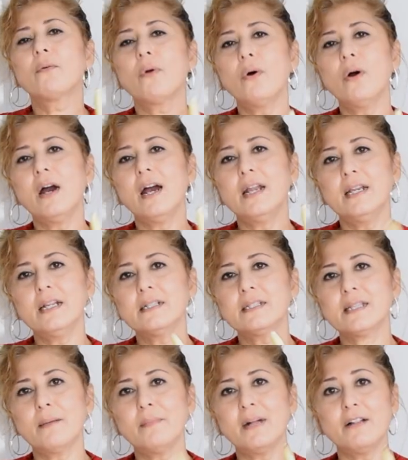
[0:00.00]
Raw onion
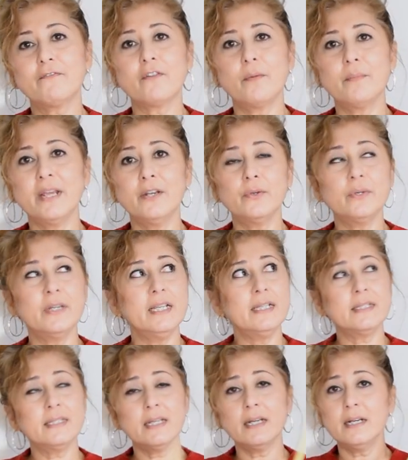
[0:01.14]
sambal from
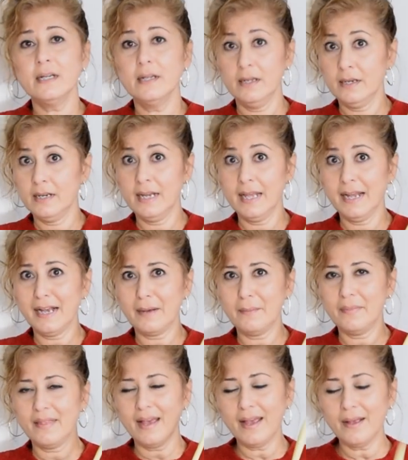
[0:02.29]
Indonesia, link
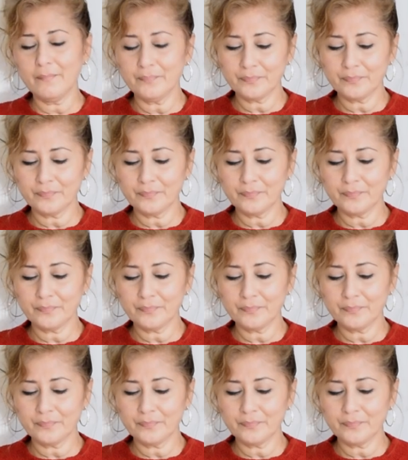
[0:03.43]
up there.